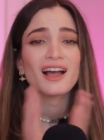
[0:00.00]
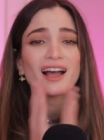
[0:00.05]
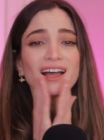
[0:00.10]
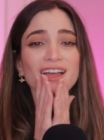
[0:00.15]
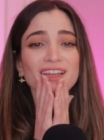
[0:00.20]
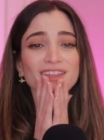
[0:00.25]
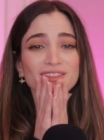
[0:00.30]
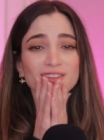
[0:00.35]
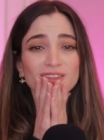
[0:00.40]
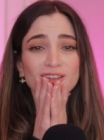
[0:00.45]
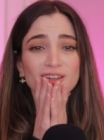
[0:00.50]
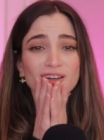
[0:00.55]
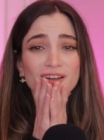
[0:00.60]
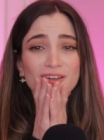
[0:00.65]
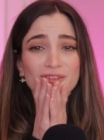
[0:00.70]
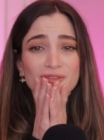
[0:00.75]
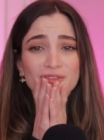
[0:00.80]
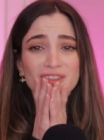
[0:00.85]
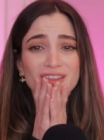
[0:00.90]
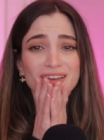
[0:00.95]
I
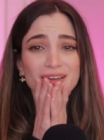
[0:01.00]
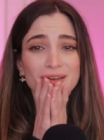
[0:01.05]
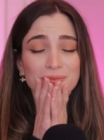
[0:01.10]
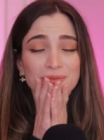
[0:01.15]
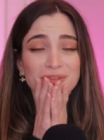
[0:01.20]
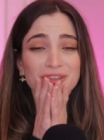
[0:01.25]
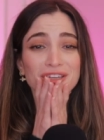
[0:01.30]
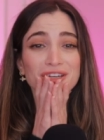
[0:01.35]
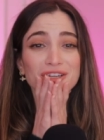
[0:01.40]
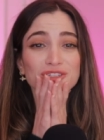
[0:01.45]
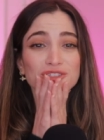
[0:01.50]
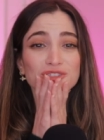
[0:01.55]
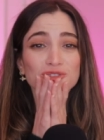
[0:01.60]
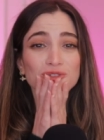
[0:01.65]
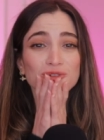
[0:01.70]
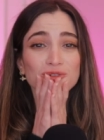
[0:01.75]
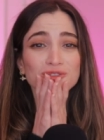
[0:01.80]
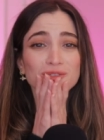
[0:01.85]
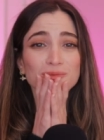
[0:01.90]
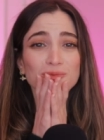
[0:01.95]
love them. They are
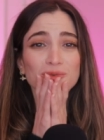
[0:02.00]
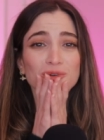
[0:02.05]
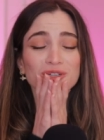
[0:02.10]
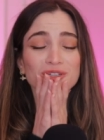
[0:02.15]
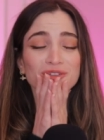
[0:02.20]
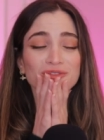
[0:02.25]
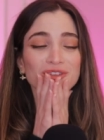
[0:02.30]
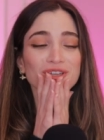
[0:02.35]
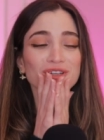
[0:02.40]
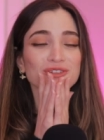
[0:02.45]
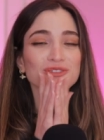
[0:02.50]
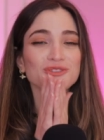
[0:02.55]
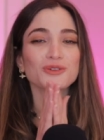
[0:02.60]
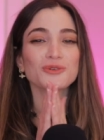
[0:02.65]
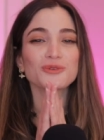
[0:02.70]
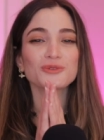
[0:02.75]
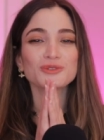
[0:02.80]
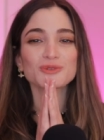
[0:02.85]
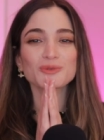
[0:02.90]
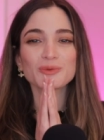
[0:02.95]
so supportive. They are
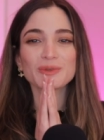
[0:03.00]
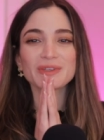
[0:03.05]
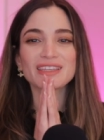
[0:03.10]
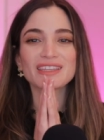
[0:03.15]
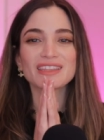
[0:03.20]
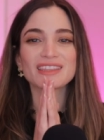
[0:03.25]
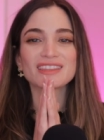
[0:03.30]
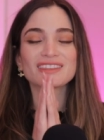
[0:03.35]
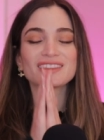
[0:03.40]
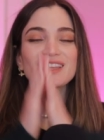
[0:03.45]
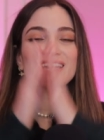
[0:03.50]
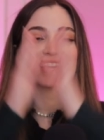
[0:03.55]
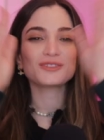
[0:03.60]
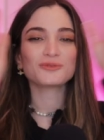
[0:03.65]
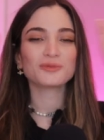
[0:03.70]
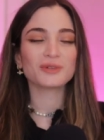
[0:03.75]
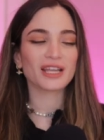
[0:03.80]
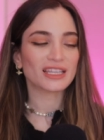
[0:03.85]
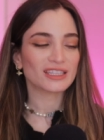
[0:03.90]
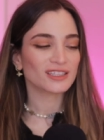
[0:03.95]
so sweet.
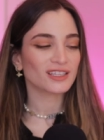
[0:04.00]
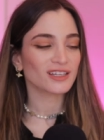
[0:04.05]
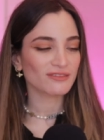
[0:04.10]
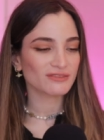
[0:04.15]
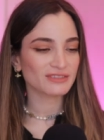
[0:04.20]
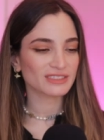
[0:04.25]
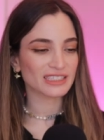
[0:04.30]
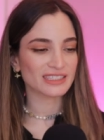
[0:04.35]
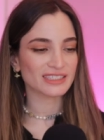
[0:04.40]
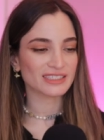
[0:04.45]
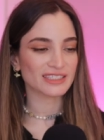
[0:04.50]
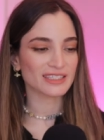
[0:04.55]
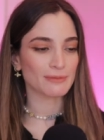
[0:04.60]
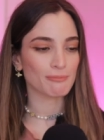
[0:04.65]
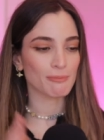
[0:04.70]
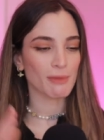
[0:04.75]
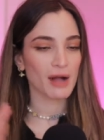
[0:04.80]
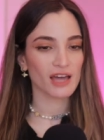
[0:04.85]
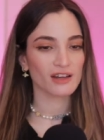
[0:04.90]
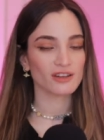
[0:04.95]
That's what I love to see
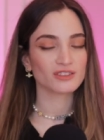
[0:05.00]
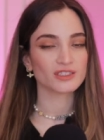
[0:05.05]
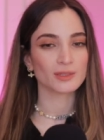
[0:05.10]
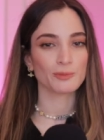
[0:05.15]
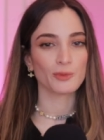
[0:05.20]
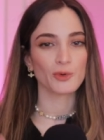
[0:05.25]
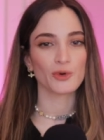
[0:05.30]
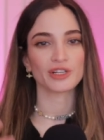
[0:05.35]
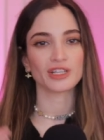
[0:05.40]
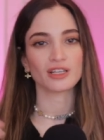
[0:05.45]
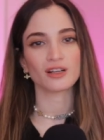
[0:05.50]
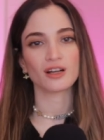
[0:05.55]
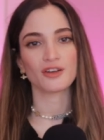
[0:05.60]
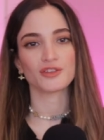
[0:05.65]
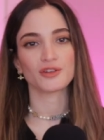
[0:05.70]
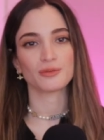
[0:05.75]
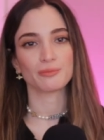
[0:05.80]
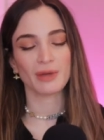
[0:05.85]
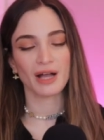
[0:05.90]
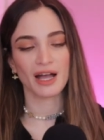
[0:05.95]
models supporting
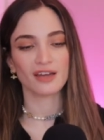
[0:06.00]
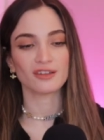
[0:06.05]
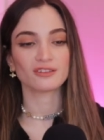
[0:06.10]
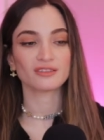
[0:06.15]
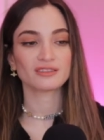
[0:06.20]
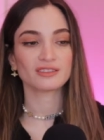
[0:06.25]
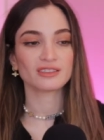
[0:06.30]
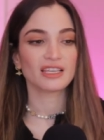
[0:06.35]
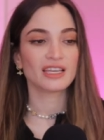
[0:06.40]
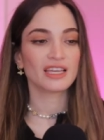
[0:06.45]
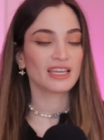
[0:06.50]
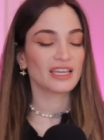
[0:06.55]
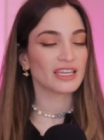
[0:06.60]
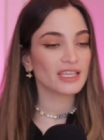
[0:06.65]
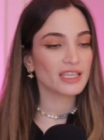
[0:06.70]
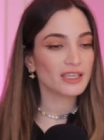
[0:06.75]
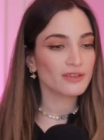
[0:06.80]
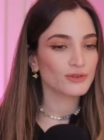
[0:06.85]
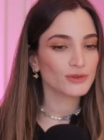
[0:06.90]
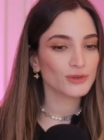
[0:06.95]
other models.
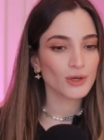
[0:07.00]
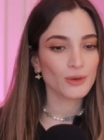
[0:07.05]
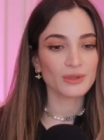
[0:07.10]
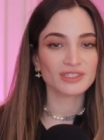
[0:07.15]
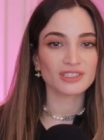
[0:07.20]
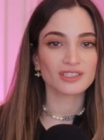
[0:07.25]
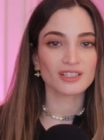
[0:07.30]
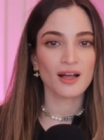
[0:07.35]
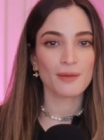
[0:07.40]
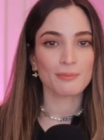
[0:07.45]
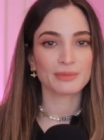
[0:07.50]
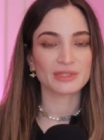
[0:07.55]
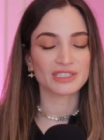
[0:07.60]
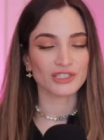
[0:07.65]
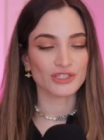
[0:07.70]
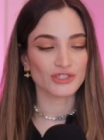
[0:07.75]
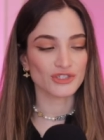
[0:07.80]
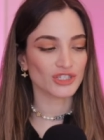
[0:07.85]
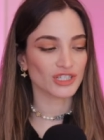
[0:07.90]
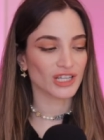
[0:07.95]
Even though it's a
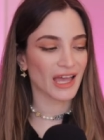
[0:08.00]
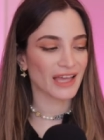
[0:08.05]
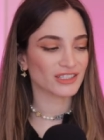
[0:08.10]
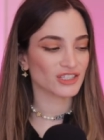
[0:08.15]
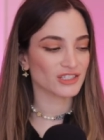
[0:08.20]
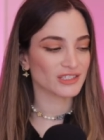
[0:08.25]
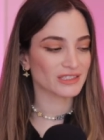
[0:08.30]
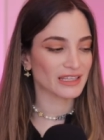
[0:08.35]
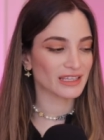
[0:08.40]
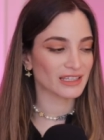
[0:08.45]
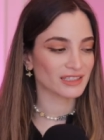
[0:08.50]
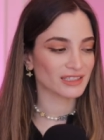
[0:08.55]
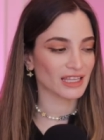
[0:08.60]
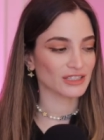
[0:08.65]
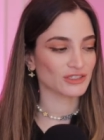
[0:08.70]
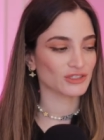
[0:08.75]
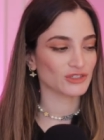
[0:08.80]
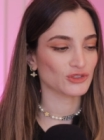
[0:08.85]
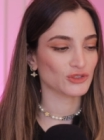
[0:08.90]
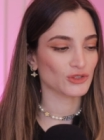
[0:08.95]
competition, I just think
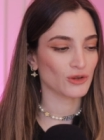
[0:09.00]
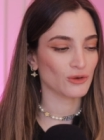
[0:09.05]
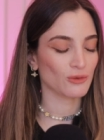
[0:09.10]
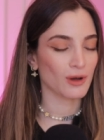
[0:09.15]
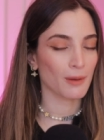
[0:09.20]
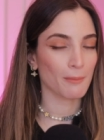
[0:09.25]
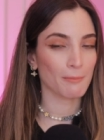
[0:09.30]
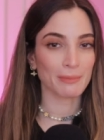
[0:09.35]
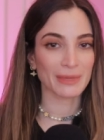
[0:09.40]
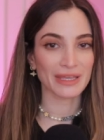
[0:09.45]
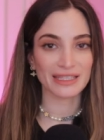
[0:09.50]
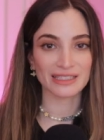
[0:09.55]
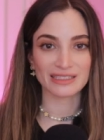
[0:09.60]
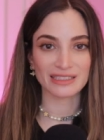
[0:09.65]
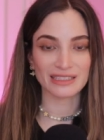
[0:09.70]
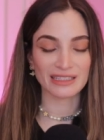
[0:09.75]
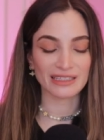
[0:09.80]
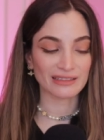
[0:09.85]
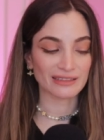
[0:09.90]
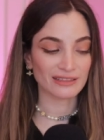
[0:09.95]
that's so
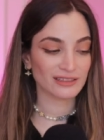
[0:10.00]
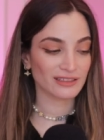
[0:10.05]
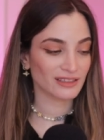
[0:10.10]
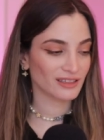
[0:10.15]
amazing.